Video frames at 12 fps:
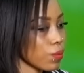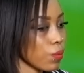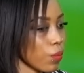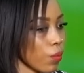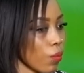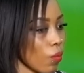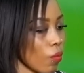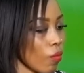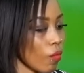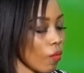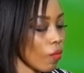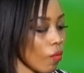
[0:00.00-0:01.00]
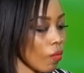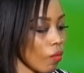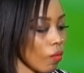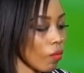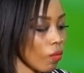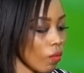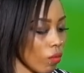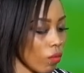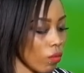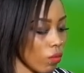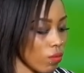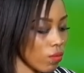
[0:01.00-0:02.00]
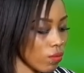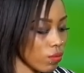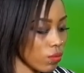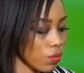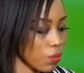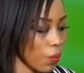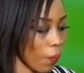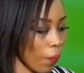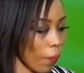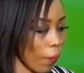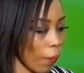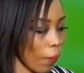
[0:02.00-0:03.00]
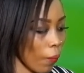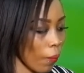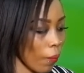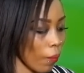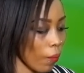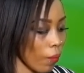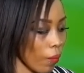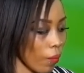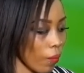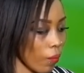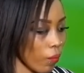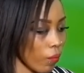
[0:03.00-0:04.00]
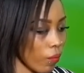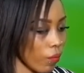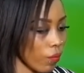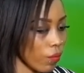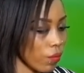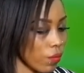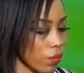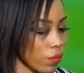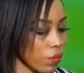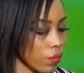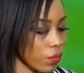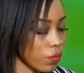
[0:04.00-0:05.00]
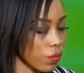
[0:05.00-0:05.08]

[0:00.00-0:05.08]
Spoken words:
[no speech]